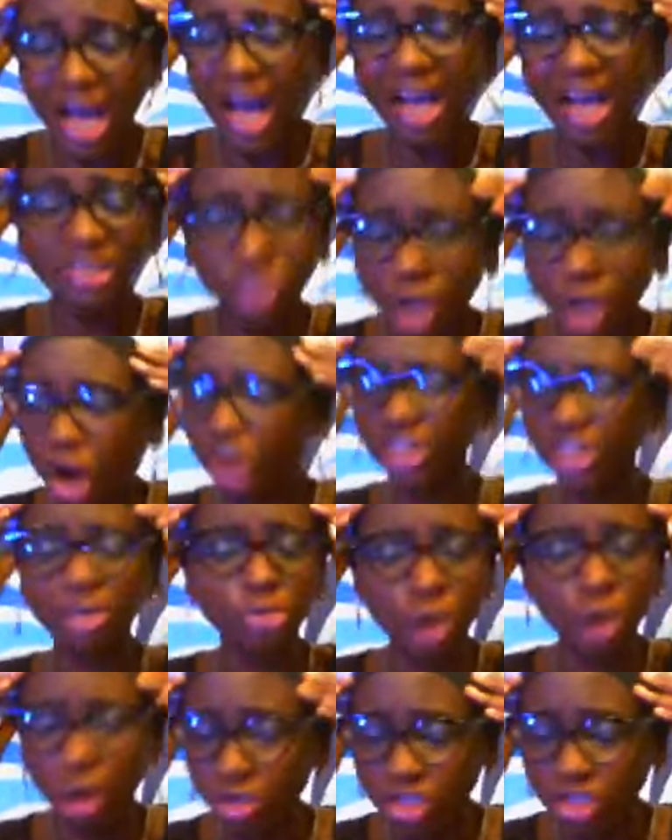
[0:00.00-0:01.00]

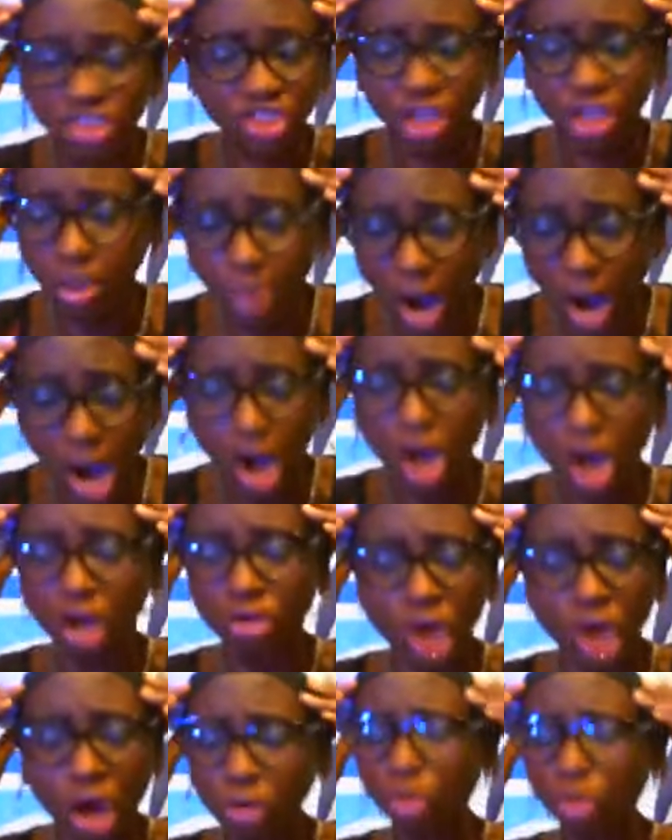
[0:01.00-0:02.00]
Adorimio Nishibo,
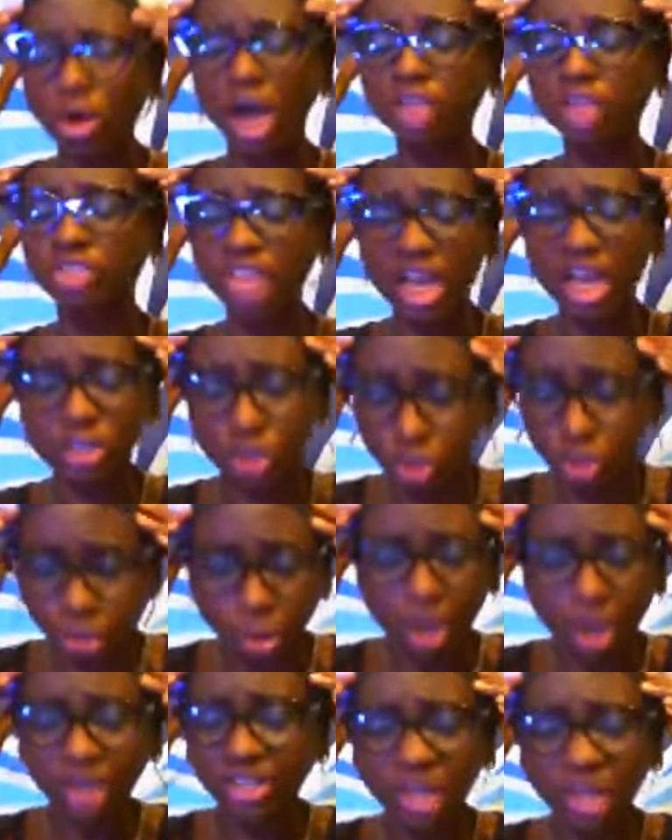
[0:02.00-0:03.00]
Loruko Jesu.
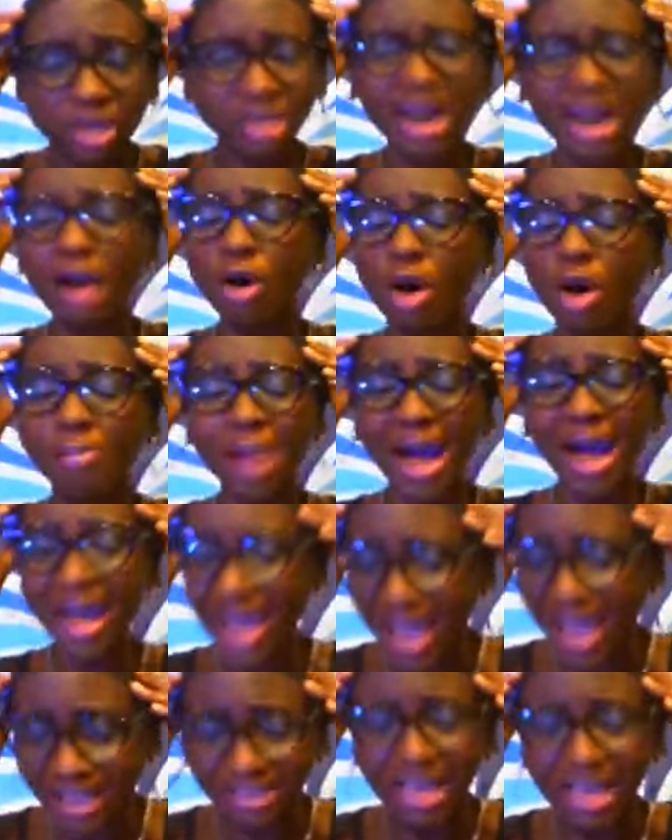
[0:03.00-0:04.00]
The crown on my
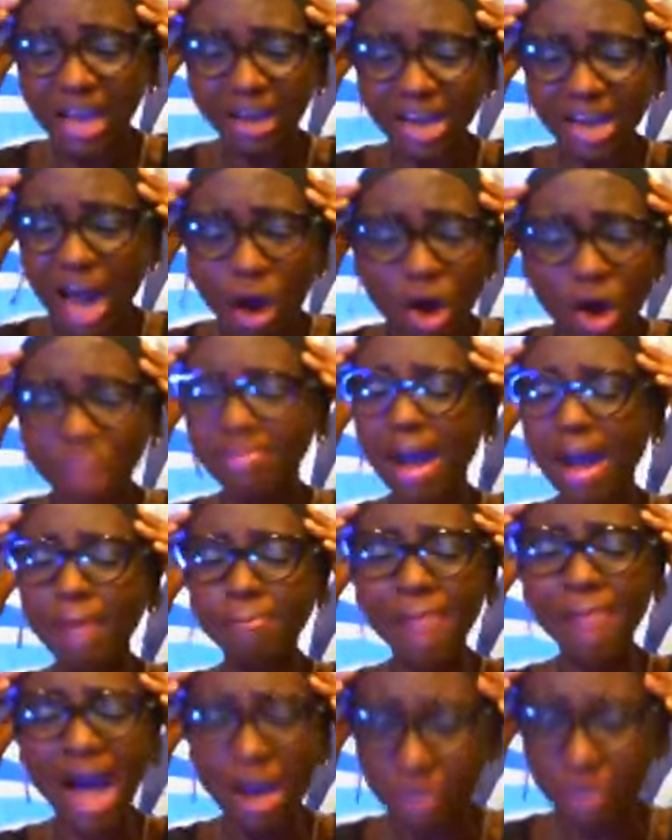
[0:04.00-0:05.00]
head, crown on my
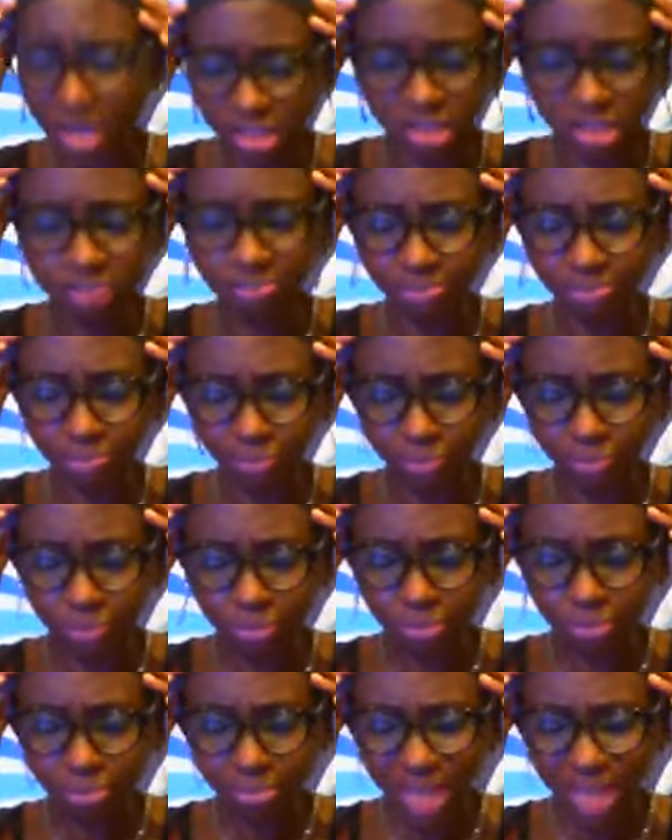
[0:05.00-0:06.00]
marriage,
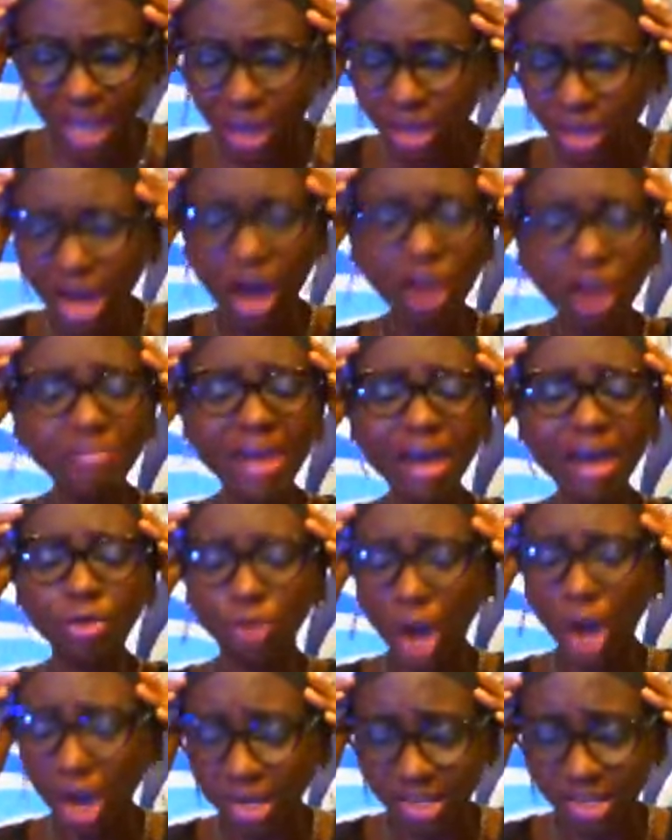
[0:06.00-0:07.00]
crown on my
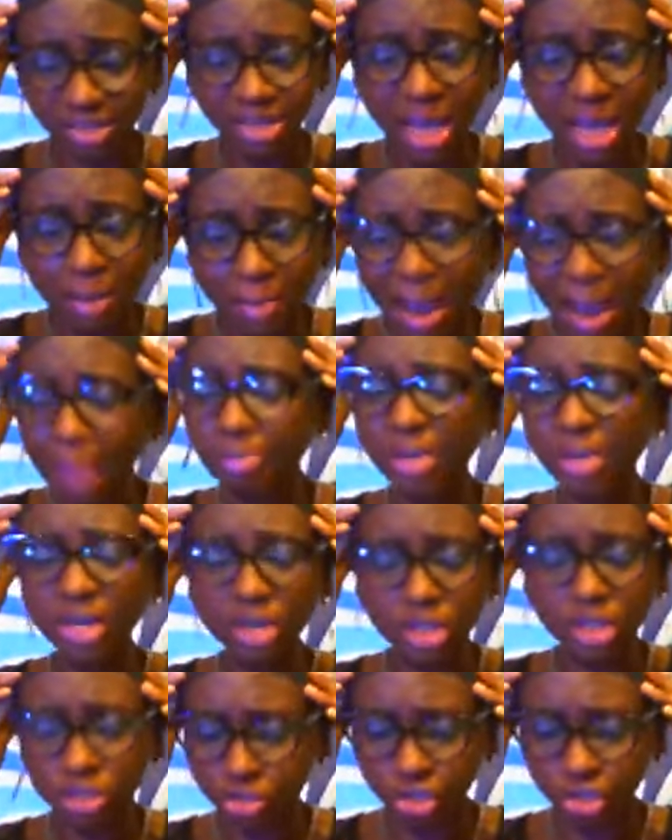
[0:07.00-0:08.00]
calling, my
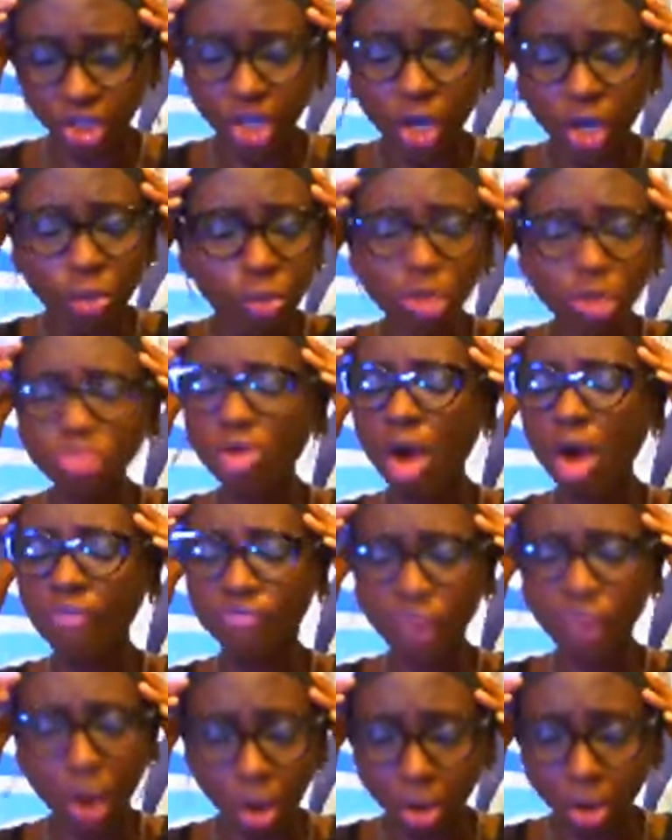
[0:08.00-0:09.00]
ministry will not
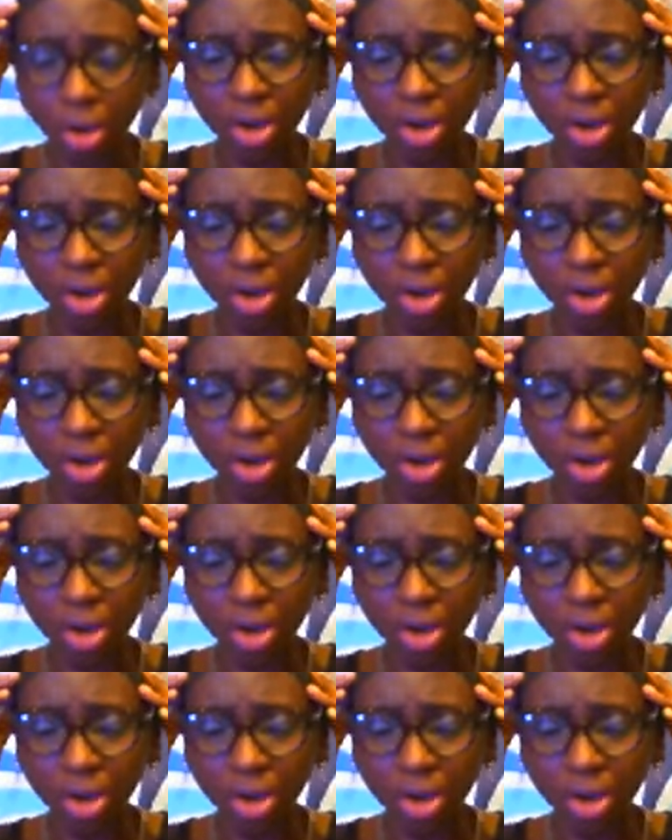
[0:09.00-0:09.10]
fall.